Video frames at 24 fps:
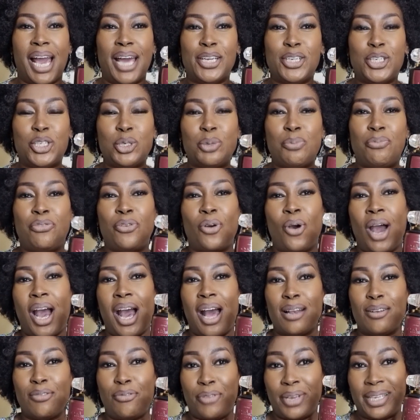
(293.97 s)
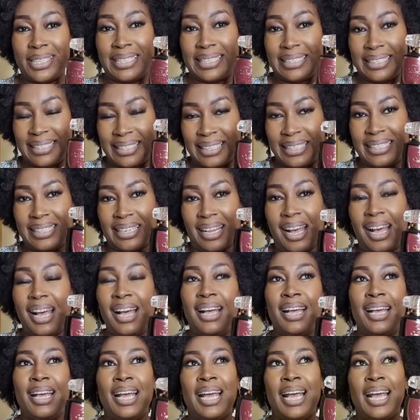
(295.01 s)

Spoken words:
a dupe for Halfeti Sida.